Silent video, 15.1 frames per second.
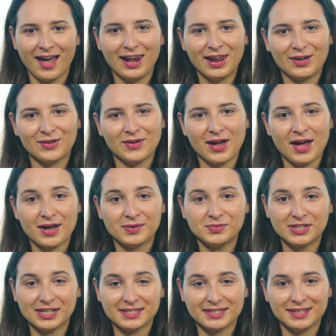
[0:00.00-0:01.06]
Hello, I'm
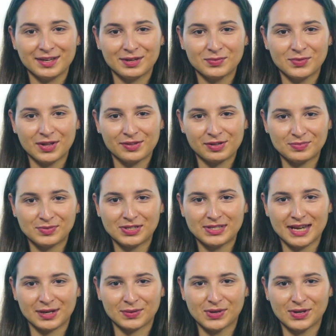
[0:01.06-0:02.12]
Yessi and welcome to
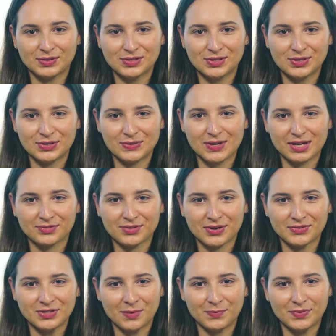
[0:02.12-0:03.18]
Tech World, your quick
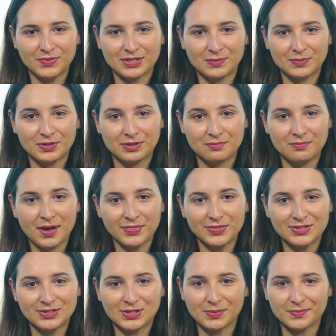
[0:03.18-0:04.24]
roundup of some of the
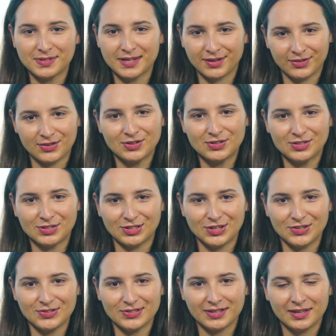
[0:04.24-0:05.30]
month's top technology
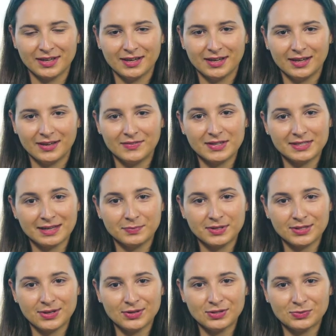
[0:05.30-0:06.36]
news. In this
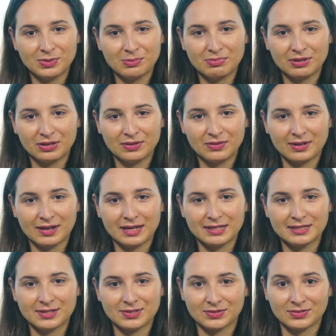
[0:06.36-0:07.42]
episode, we bring you the
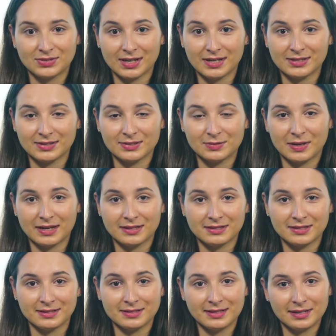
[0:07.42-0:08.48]
latest on Dyson's plans
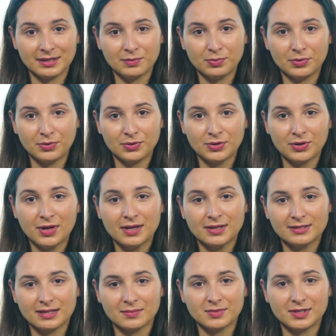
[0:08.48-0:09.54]
in Singapore,
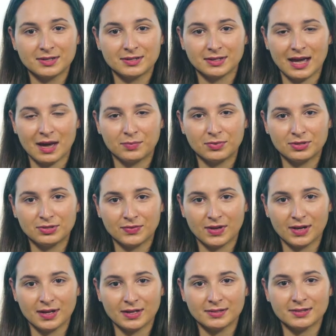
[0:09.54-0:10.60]
Samsung's and Apple's
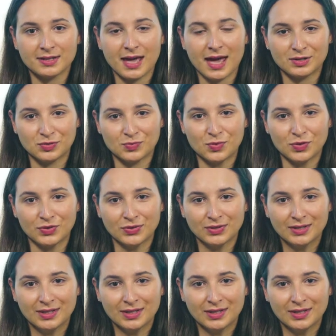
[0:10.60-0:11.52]
fines, and more.